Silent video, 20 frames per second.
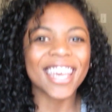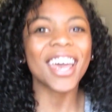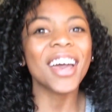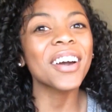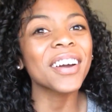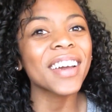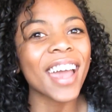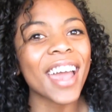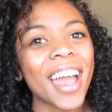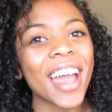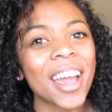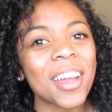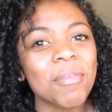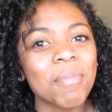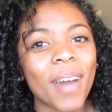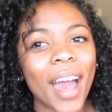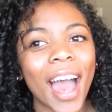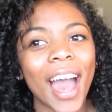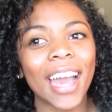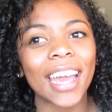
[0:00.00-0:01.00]
Okay, I'm
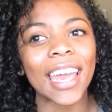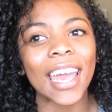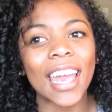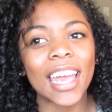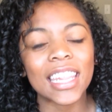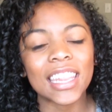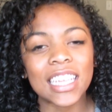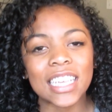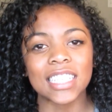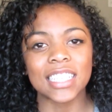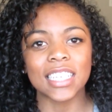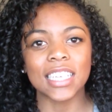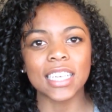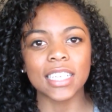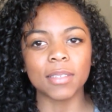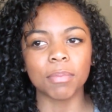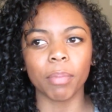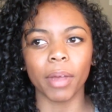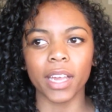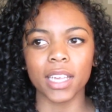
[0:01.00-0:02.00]
back, and this
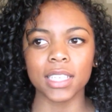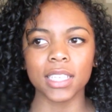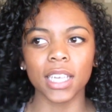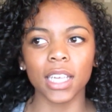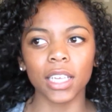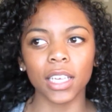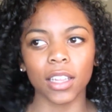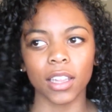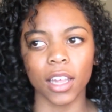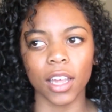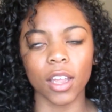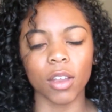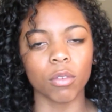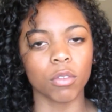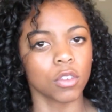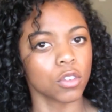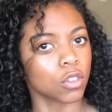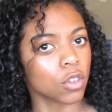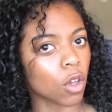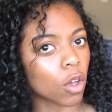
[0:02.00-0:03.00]
is basically the end
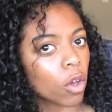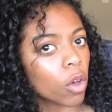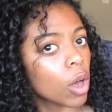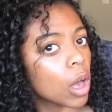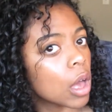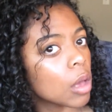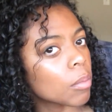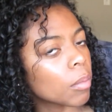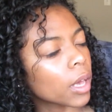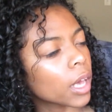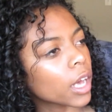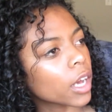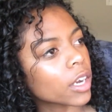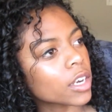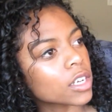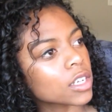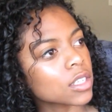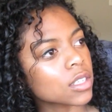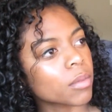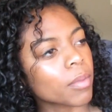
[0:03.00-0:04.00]
result. My hair
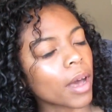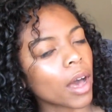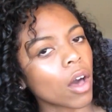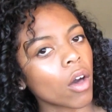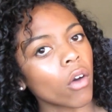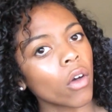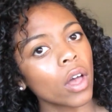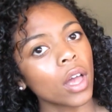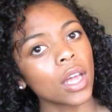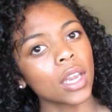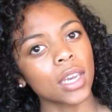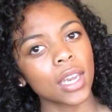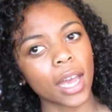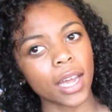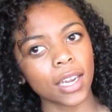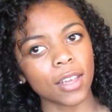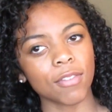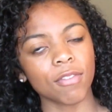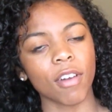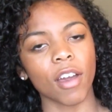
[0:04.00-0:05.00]
is about
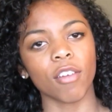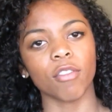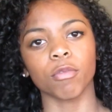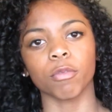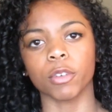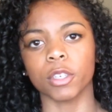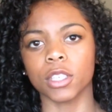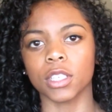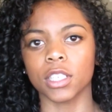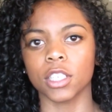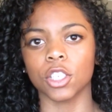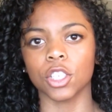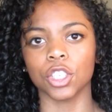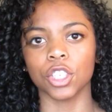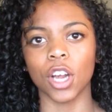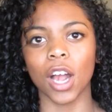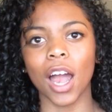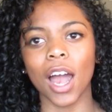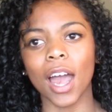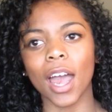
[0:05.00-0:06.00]
95%
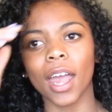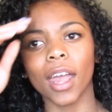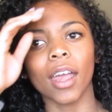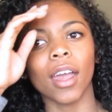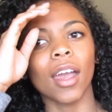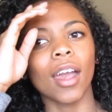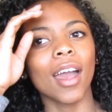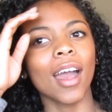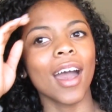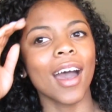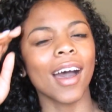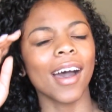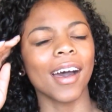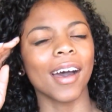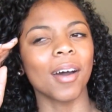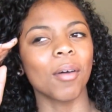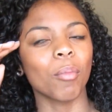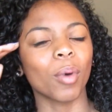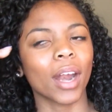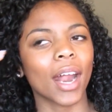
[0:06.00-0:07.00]
dry,
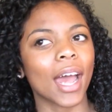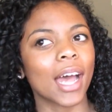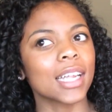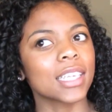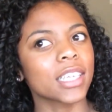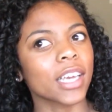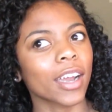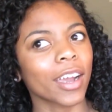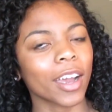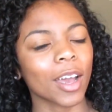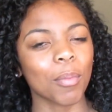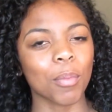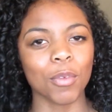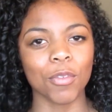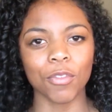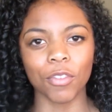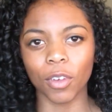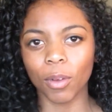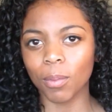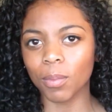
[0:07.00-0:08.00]
um, but I had to hurry up
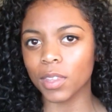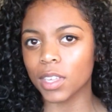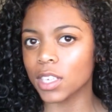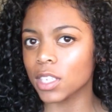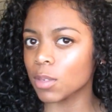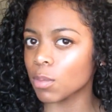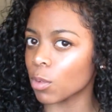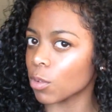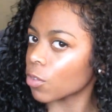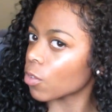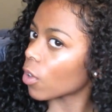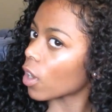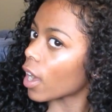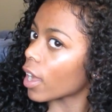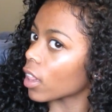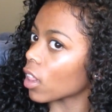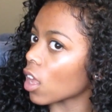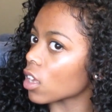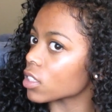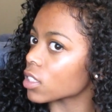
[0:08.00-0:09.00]
and film this before I
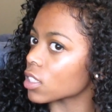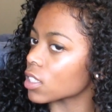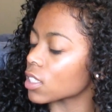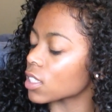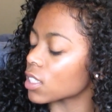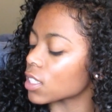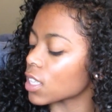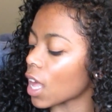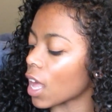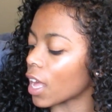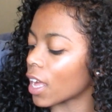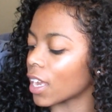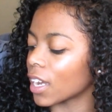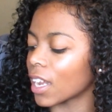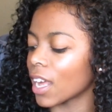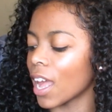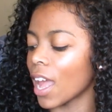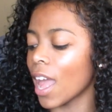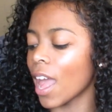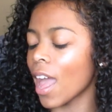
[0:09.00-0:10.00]
lost the sun.